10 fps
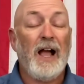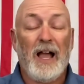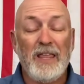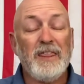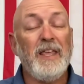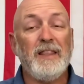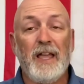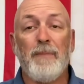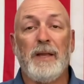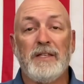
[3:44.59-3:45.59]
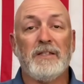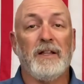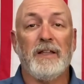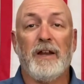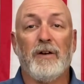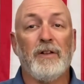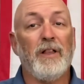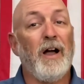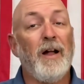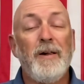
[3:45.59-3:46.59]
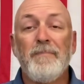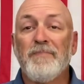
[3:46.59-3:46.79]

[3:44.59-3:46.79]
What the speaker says: I think that meets the letter of the law.